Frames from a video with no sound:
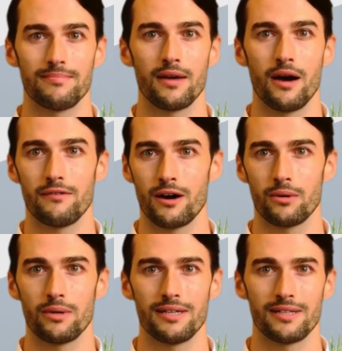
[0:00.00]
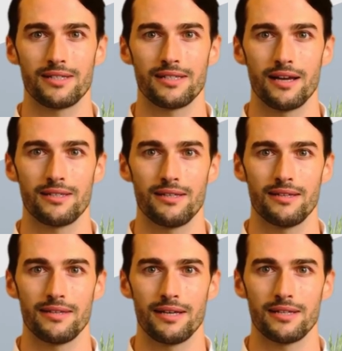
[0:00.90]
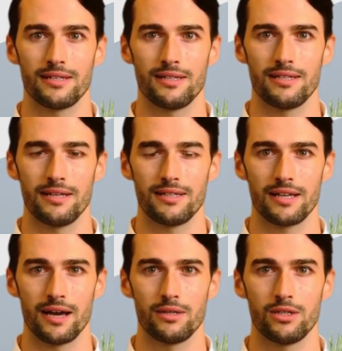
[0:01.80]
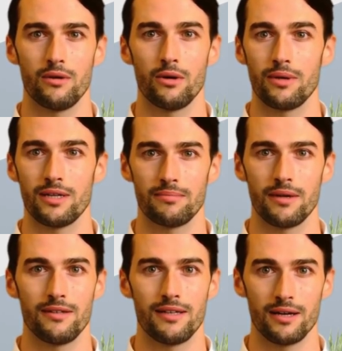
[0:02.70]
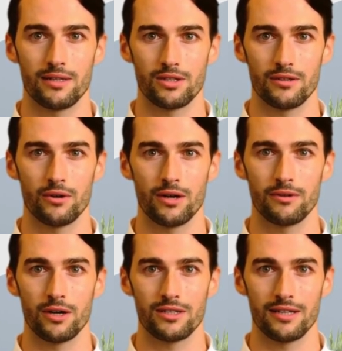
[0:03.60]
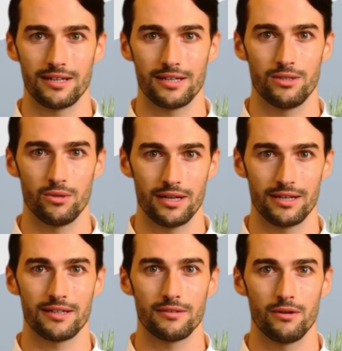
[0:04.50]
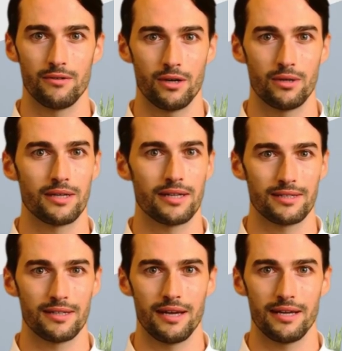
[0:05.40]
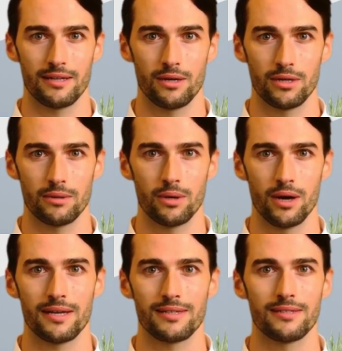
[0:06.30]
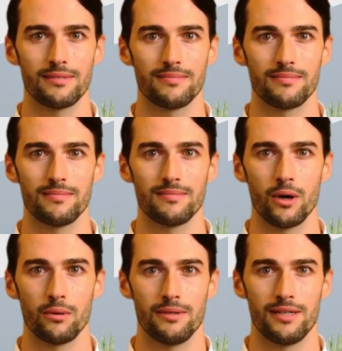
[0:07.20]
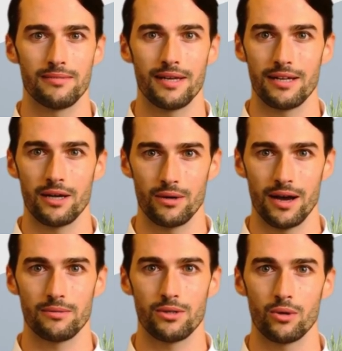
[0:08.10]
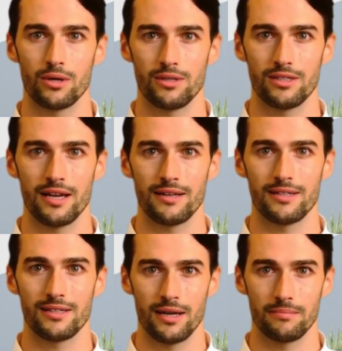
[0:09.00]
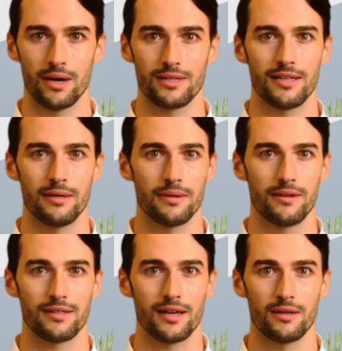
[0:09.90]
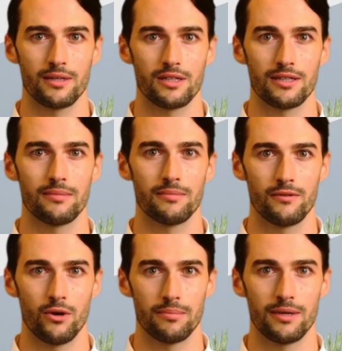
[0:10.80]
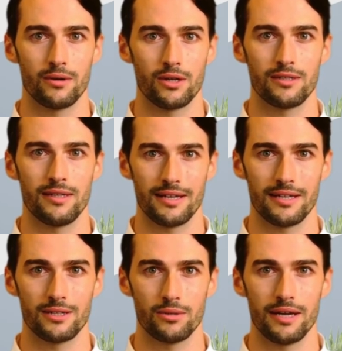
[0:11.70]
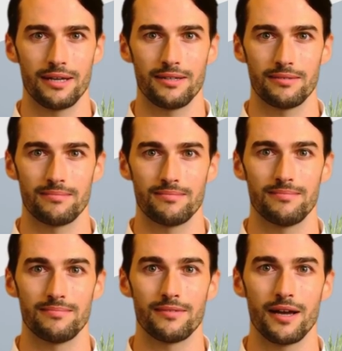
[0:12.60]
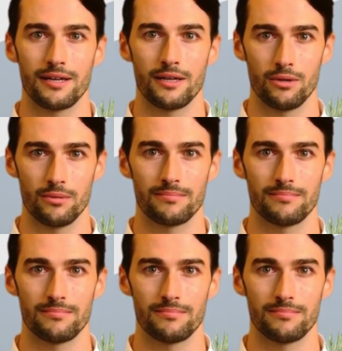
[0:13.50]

By following these steps, businesses can establish a robust methodology for adverse media screening and fulfill the needs of AML compliance. Hope this video helped you understand the step-by-step methodology to perform adverse media screening. Thank you.